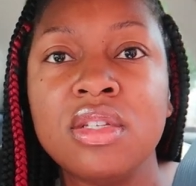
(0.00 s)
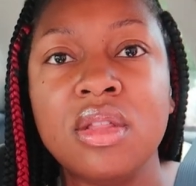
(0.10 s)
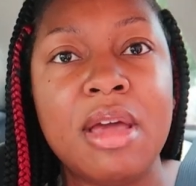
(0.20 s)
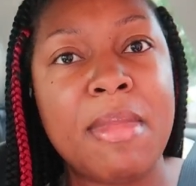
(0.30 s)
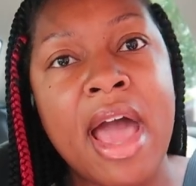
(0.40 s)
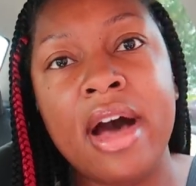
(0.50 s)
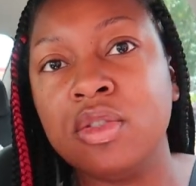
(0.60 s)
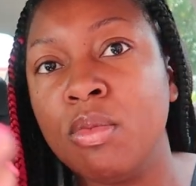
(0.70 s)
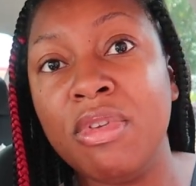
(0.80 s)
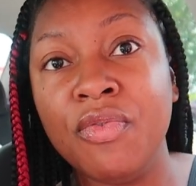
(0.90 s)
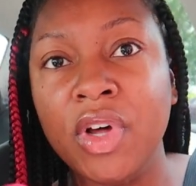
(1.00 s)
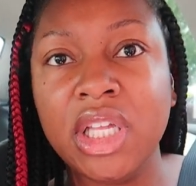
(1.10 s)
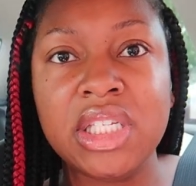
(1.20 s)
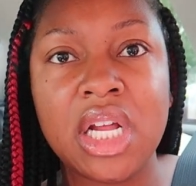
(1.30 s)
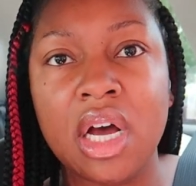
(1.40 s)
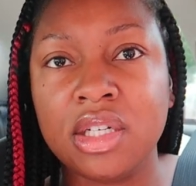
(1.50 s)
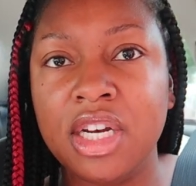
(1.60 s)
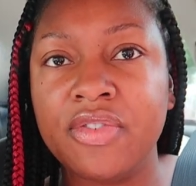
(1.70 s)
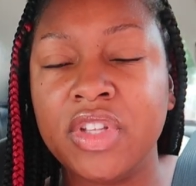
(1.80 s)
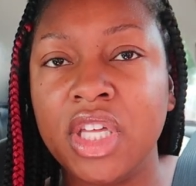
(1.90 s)
so that my house will be fully stocked
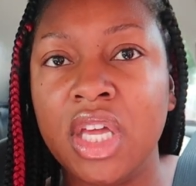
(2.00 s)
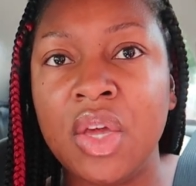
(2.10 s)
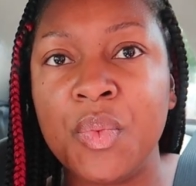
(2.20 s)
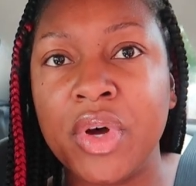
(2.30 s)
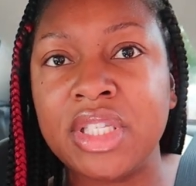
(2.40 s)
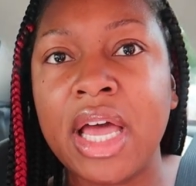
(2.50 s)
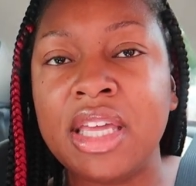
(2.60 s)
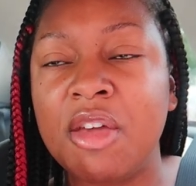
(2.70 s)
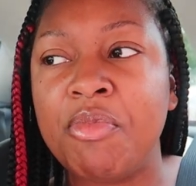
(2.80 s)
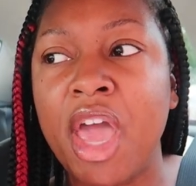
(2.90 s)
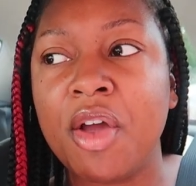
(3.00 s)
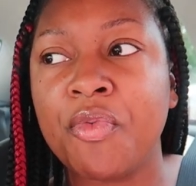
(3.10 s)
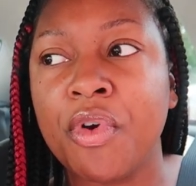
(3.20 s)
and everything once I get back